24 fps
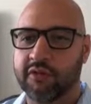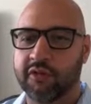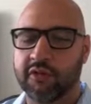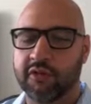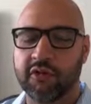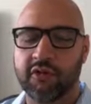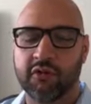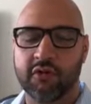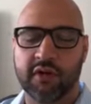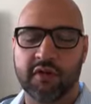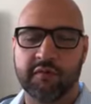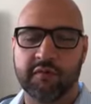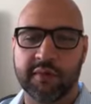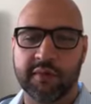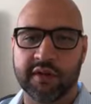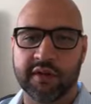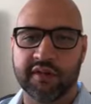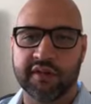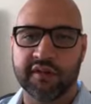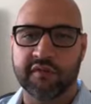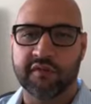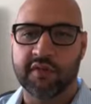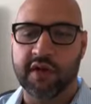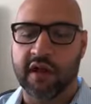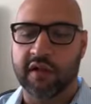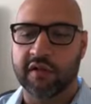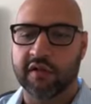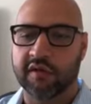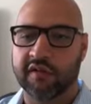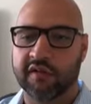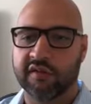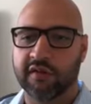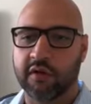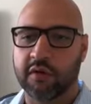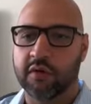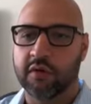to the tune of millions of
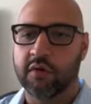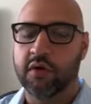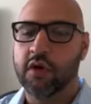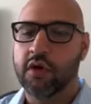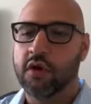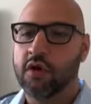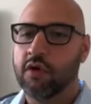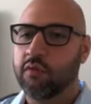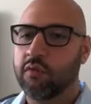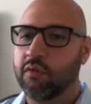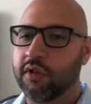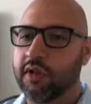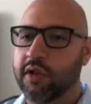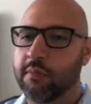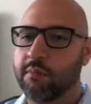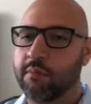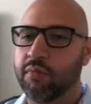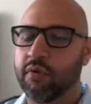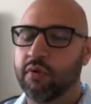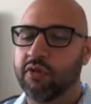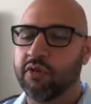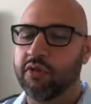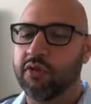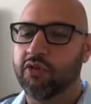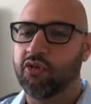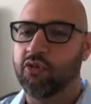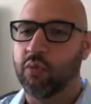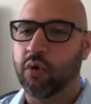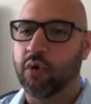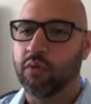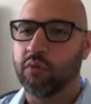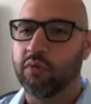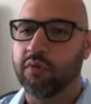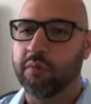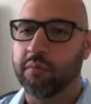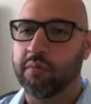dollars. So really important
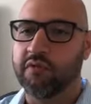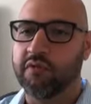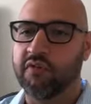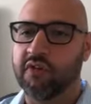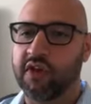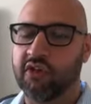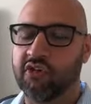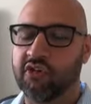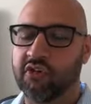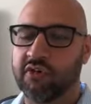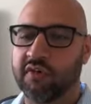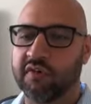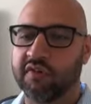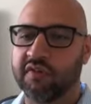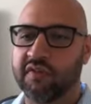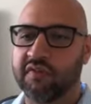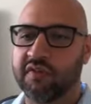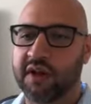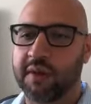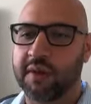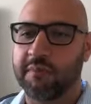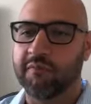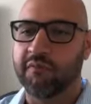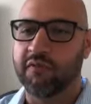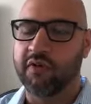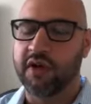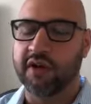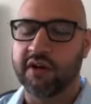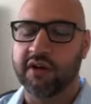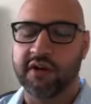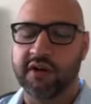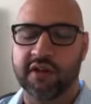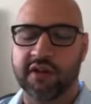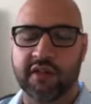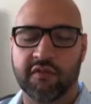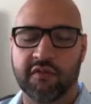that you work with professionals even up
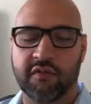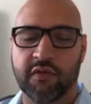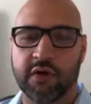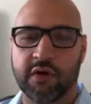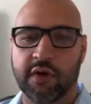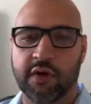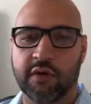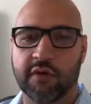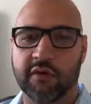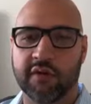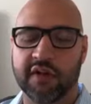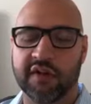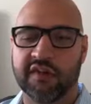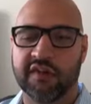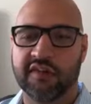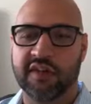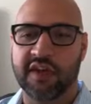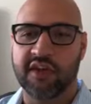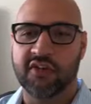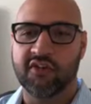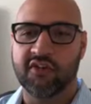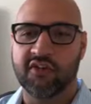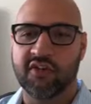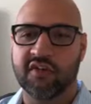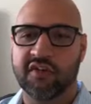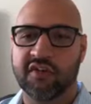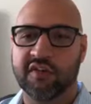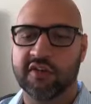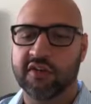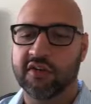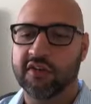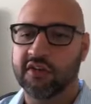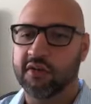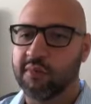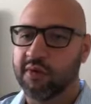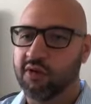front at the very earliest stages
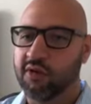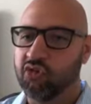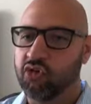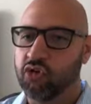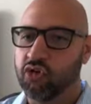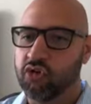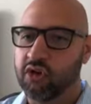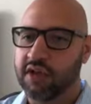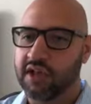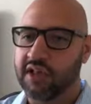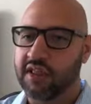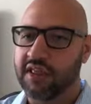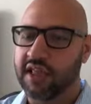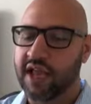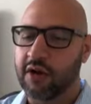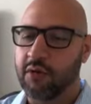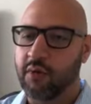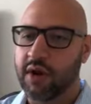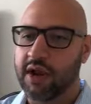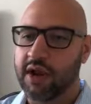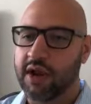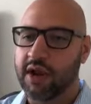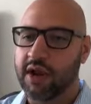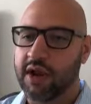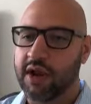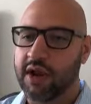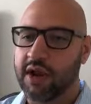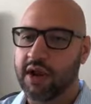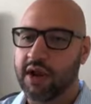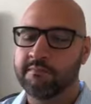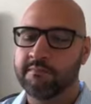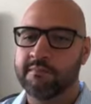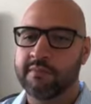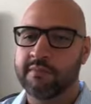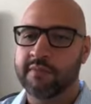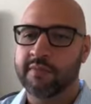to make sure you get that right.
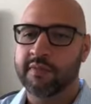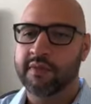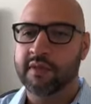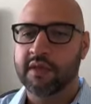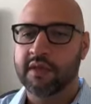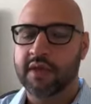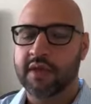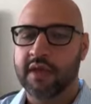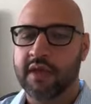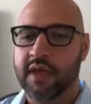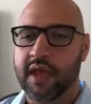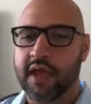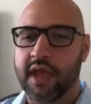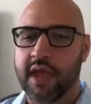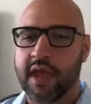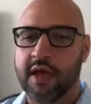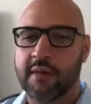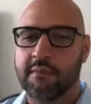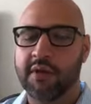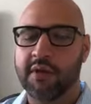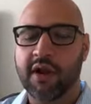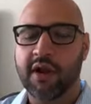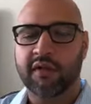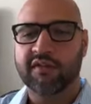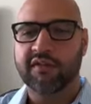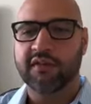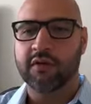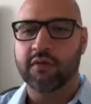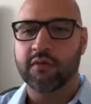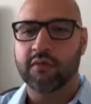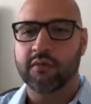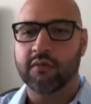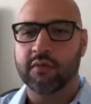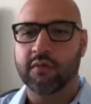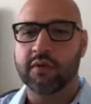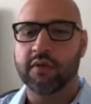And
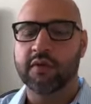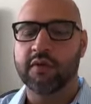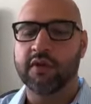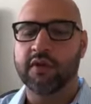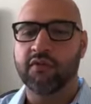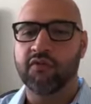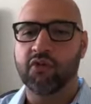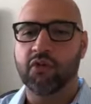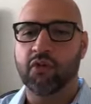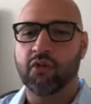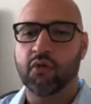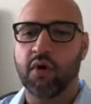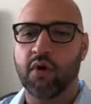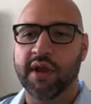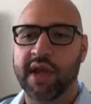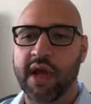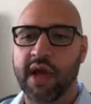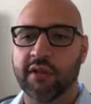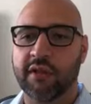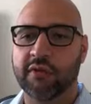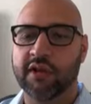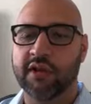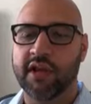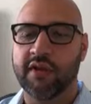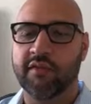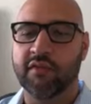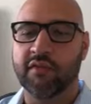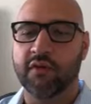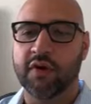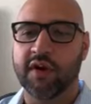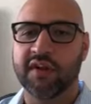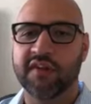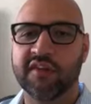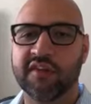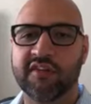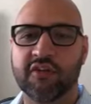also, if you're going out
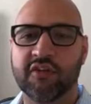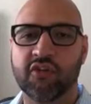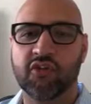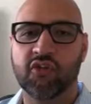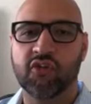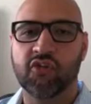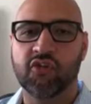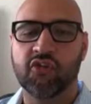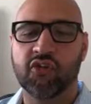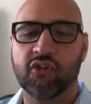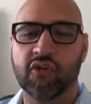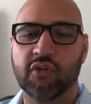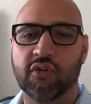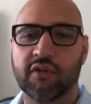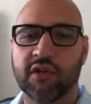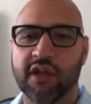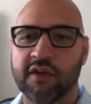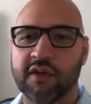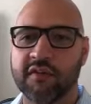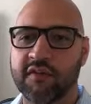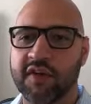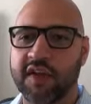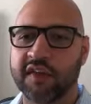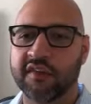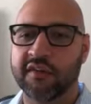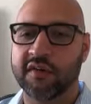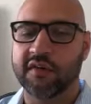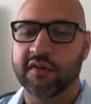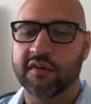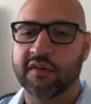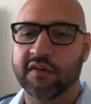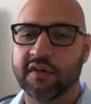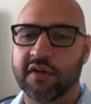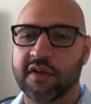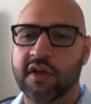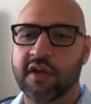looking for institutional
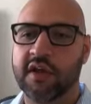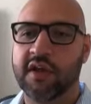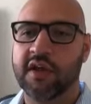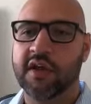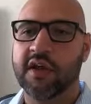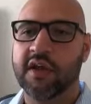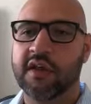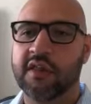investors,